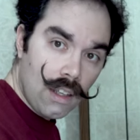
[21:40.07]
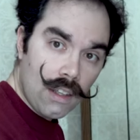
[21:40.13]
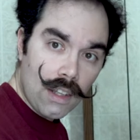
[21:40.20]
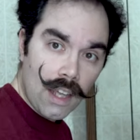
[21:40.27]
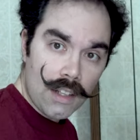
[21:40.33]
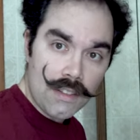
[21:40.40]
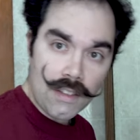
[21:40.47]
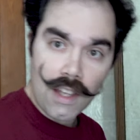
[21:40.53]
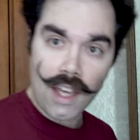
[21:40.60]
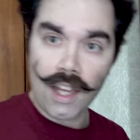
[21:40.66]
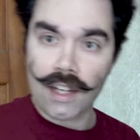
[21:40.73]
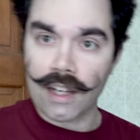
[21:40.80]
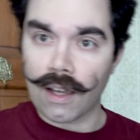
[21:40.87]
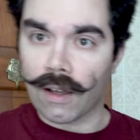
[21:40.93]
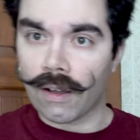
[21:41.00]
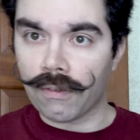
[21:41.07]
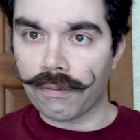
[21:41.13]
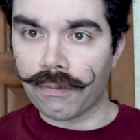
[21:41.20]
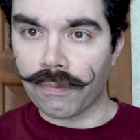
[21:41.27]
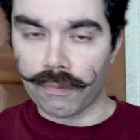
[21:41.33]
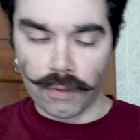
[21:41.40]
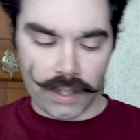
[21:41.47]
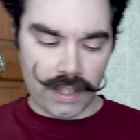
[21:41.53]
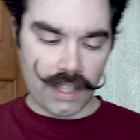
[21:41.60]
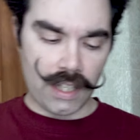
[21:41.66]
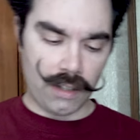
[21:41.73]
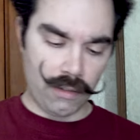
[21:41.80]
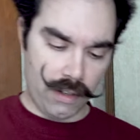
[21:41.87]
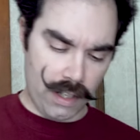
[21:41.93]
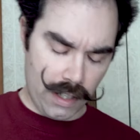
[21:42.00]
And that's that. Now I'll read the
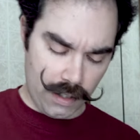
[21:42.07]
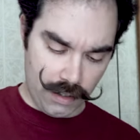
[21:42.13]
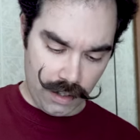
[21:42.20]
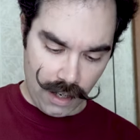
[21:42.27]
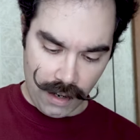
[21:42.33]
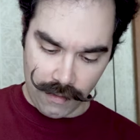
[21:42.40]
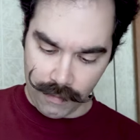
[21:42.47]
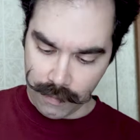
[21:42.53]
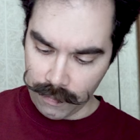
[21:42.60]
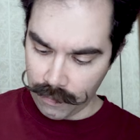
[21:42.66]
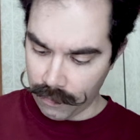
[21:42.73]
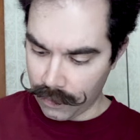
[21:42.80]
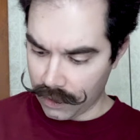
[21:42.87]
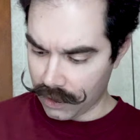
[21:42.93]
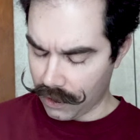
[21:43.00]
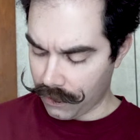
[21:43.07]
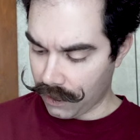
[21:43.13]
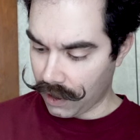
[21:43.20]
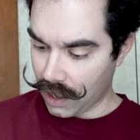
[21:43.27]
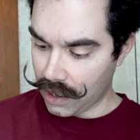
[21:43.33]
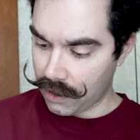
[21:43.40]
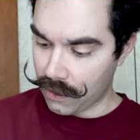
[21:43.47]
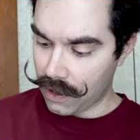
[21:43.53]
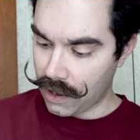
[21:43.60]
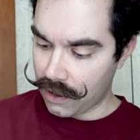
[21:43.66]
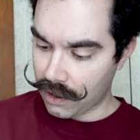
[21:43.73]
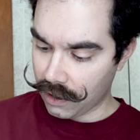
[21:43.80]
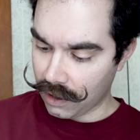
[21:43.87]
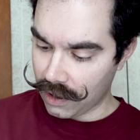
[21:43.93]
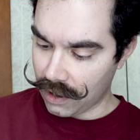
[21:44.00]
ingredients off because I forgot to
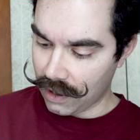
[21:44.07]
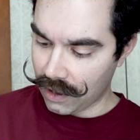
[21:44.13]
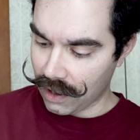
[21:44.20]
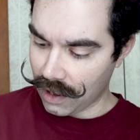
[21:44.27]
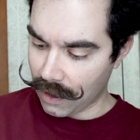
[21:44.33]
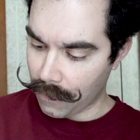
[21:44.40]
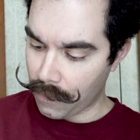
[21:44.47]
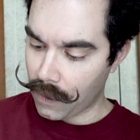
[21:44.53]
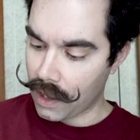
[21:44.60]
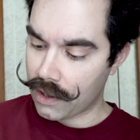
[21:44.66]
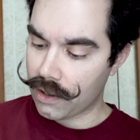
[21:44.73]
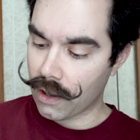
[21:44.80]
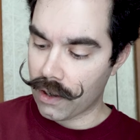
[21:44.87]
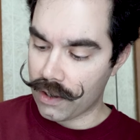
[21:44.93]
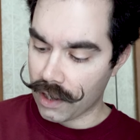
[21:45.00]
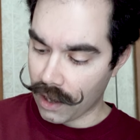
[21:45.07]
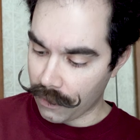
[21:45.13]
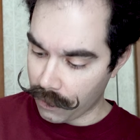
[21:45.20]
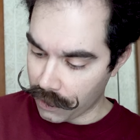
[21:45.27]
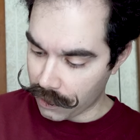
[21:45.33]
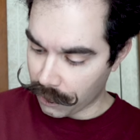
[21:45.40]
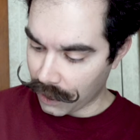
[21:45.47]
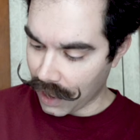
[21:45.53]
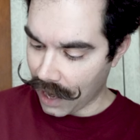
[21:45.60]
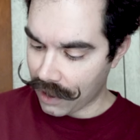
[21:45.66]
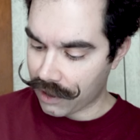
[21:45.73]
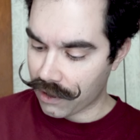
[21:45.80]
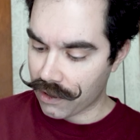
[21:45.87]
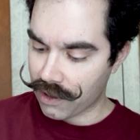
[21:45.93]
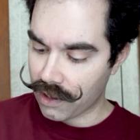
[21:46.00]
initially. It starts off with some
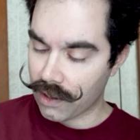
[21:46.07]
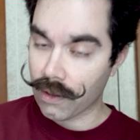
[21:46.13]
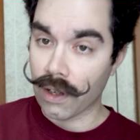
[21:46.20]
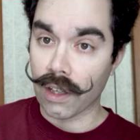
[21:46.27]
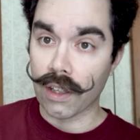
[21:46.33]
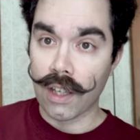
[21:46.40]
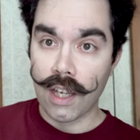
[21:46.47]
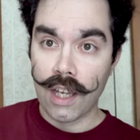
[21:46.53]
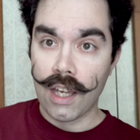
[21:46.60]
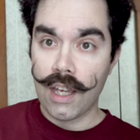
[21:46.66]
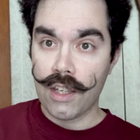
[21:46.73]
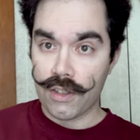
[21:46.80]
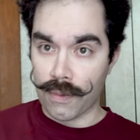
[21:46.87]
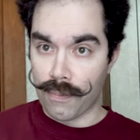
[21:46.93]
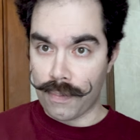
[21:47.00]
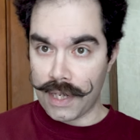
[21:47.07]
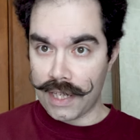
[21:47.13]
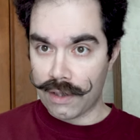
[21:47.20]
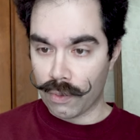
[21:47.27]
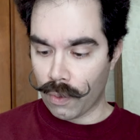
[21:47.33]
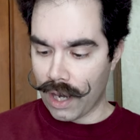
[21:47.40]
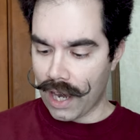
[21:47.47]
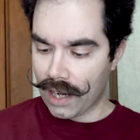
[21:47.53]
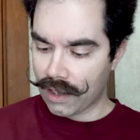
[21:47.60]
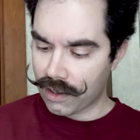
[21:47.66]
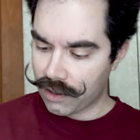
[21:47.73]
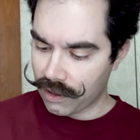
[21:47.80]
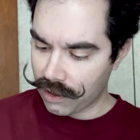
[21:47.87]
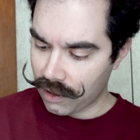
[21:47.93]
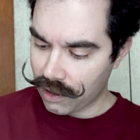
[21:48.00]
castor seed oil, some
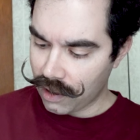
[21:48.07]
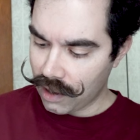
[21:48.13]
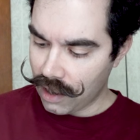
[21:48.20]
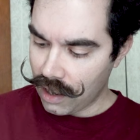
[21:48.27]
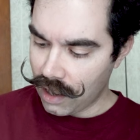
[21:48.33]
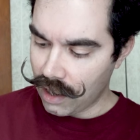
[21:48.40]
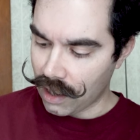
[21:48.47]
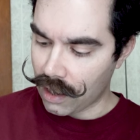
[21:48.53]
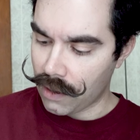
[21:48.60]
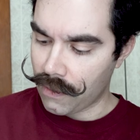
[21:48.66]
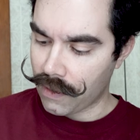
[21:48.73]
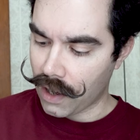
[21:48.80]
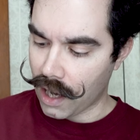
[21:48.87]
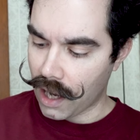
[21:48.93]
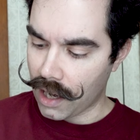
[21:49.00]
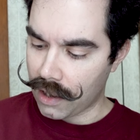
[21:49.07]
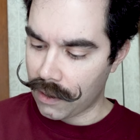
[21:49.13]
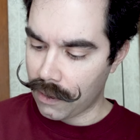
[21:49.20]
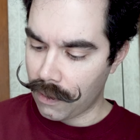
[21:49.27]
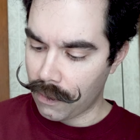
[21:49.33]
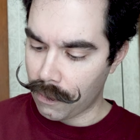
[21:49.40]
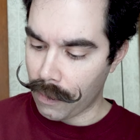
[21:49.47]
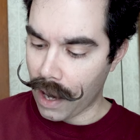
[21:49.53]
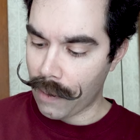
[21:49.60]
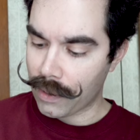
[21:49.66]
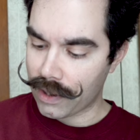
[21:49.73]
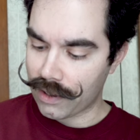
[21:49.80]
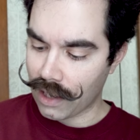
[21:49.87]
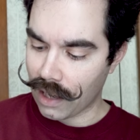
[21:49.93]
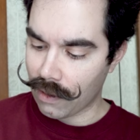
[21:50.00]
beeswax, then you've got
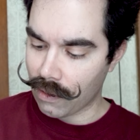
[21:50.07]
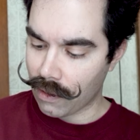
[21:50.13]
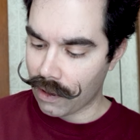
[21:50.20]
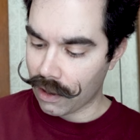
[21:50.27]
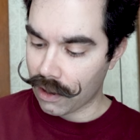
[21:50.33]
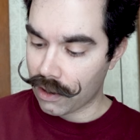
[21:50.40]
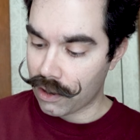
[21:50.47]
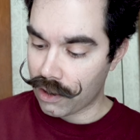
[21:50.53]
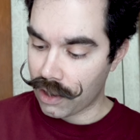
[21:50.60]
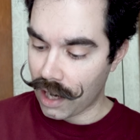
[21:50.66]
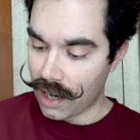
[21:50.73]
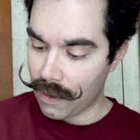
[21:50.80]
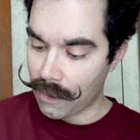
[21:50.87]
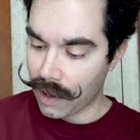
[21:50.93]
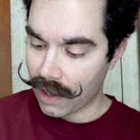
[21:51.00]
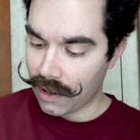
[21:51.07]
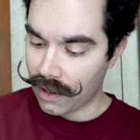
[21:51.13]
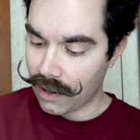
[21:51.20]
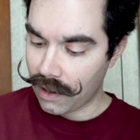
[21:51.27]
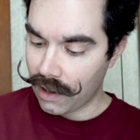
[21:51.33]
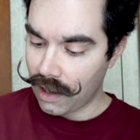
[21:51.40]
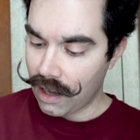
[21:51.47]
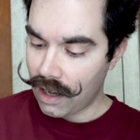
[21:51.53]
Babassan oil, shea butter,